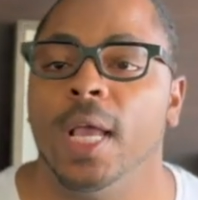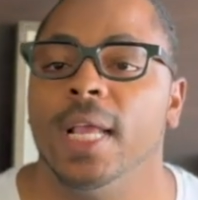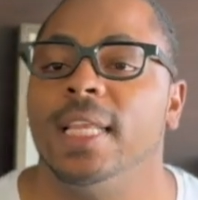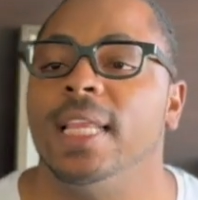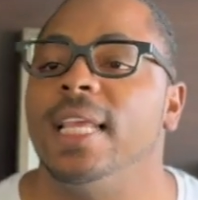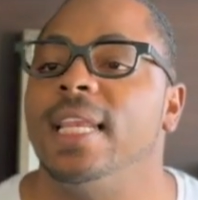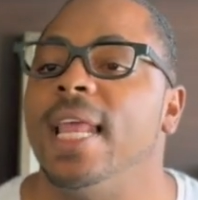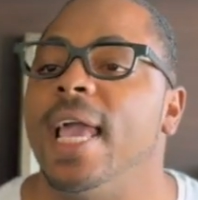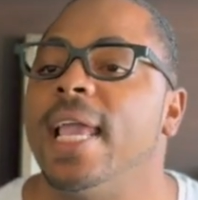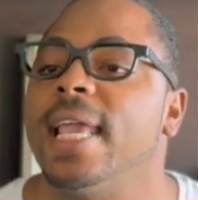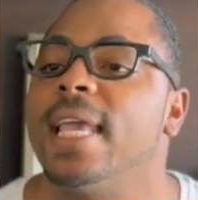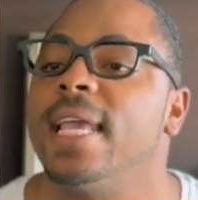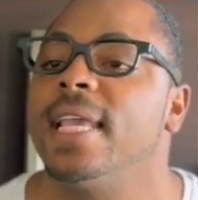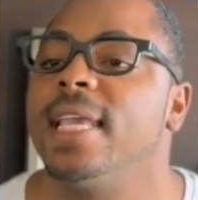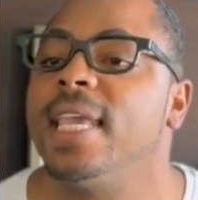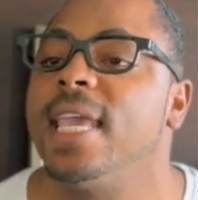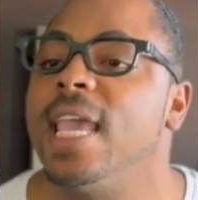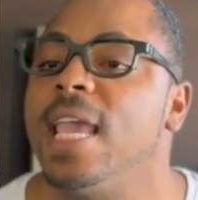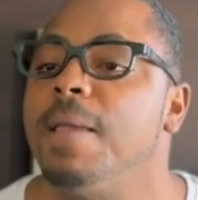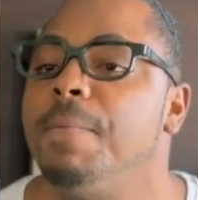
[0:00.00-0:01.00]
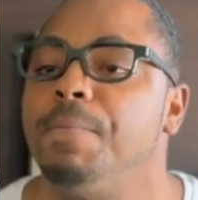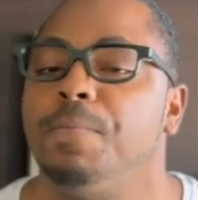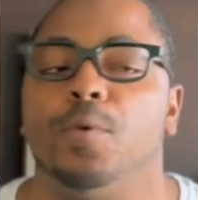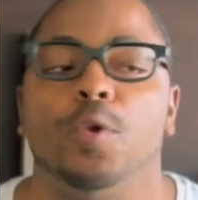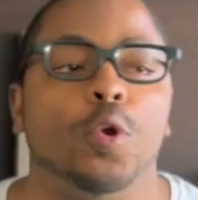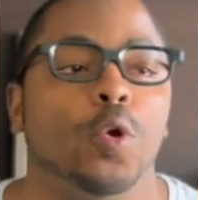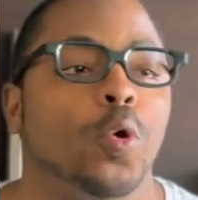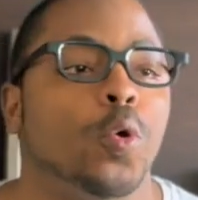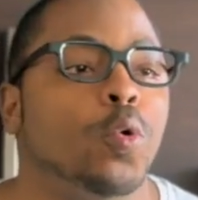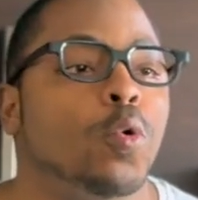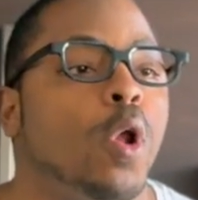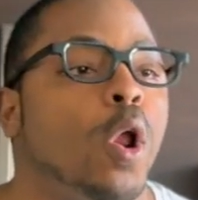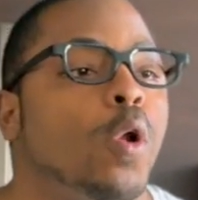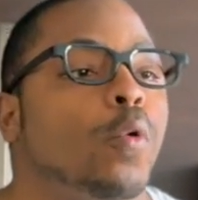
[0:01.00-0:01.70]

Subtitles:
then they can keep you